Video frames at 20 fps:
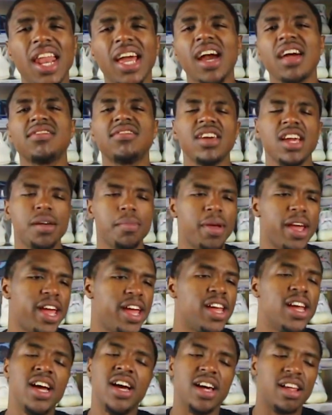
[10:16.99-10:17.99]
Like I said, man,
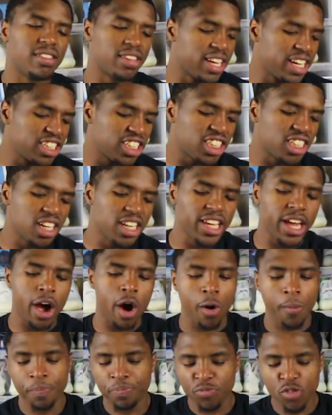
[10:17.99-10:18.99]
it's getting chilly
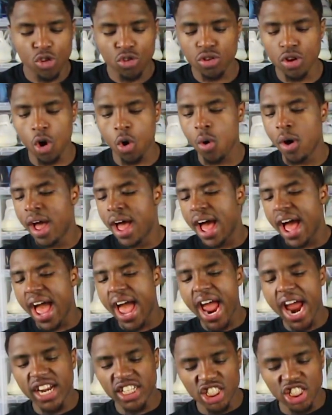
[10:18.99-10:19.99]
out, so I
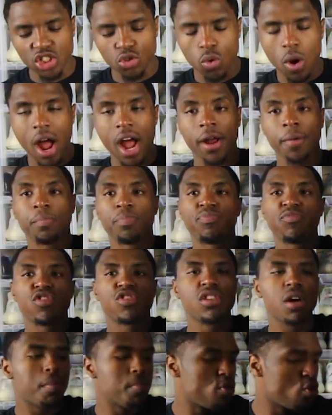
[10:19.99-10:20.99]
had to just rock
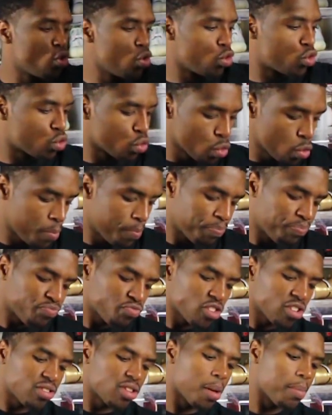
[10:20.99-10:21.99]
something neutral,
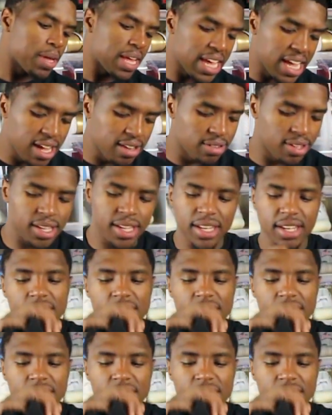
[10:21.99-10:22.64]
something easy.